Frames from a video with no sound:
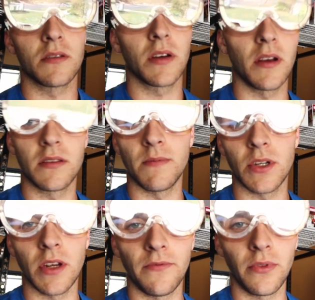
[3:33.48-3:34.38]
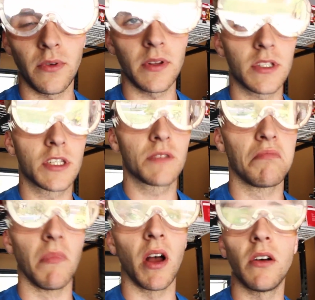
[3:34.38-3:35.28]
Transmission fluid
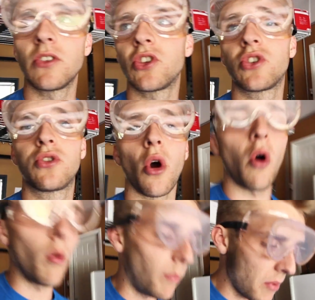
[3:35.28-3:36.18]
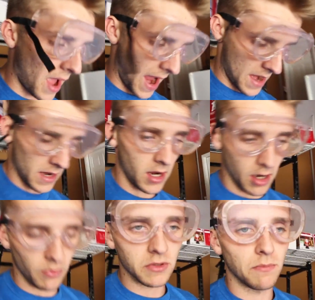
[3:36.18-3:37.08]
smells so bad I
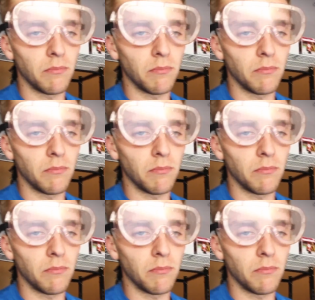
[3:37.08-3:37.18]
almost